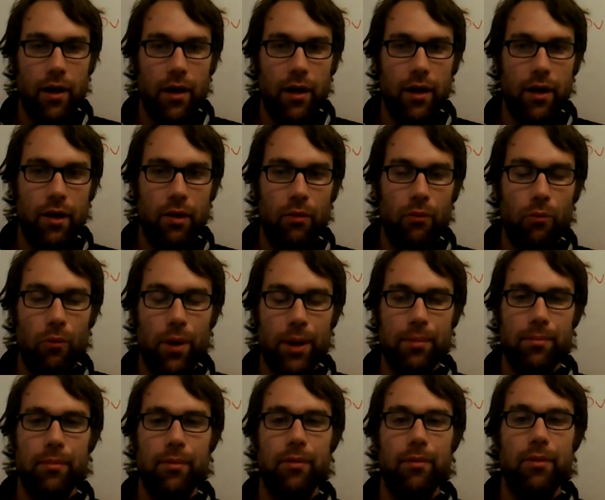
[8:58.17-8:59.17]
Uh,
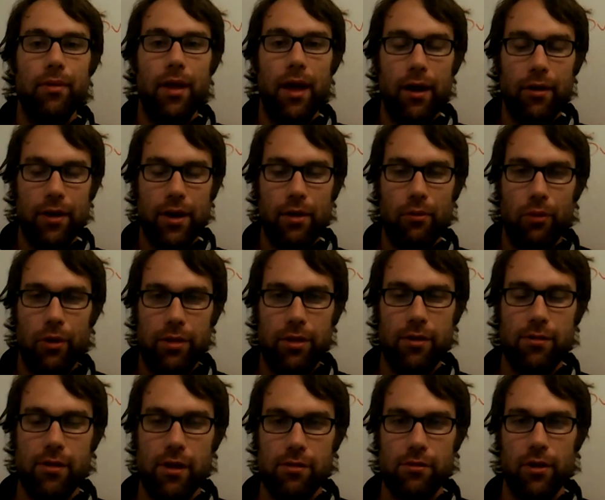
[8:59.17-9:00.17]
one area where
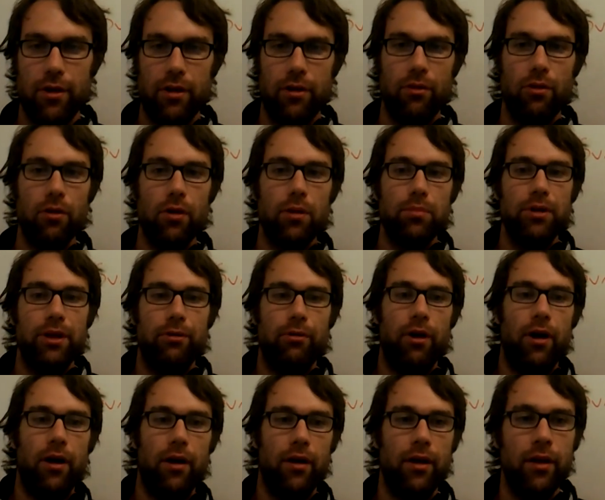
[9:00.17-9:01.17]
this has gone horribly
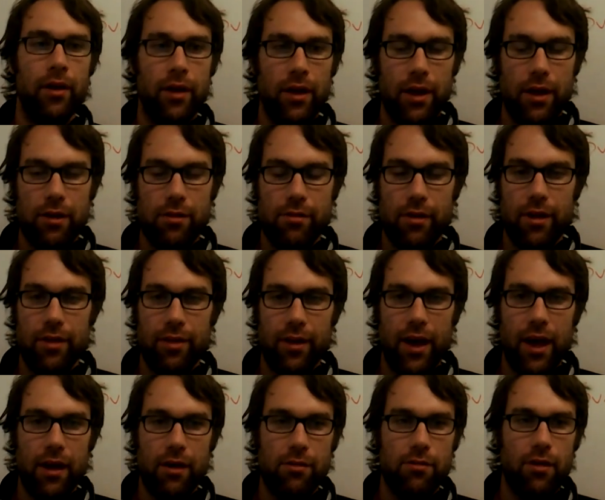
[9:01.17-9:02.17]
wrong is in the
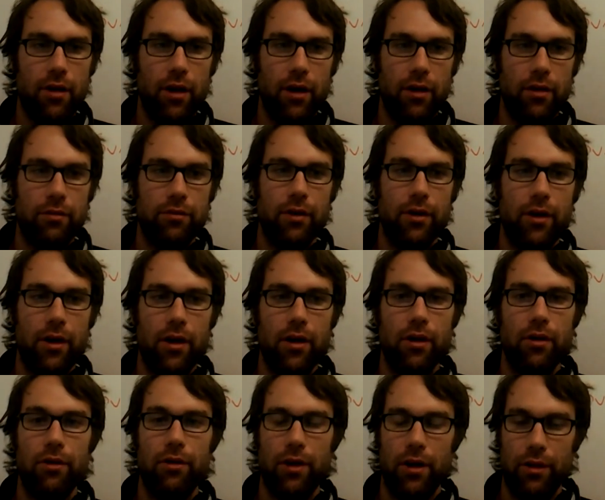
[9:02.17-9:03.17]
case of
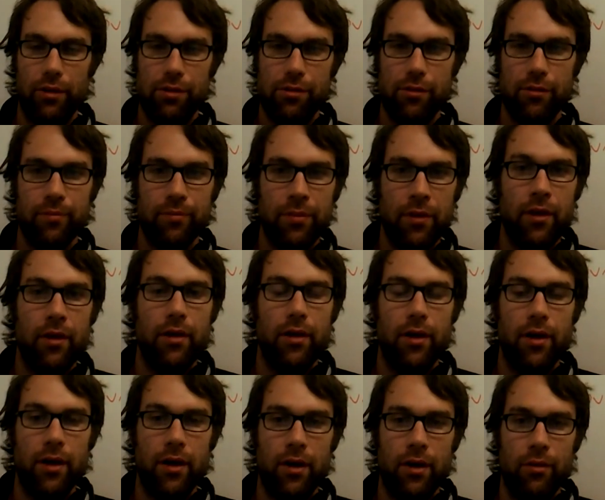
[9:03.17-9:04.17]
cargo cults,
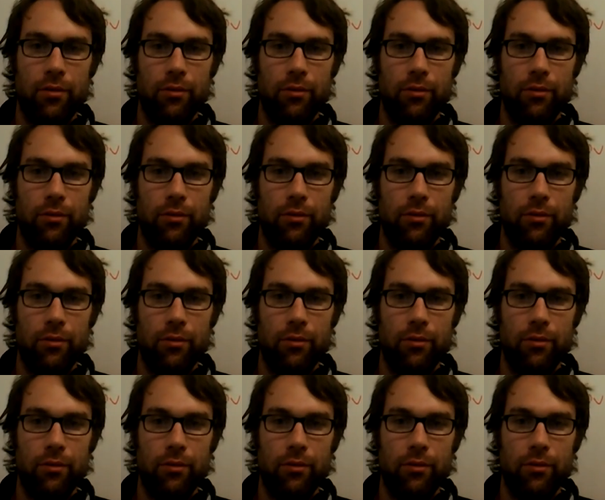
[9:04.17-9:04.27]
uh,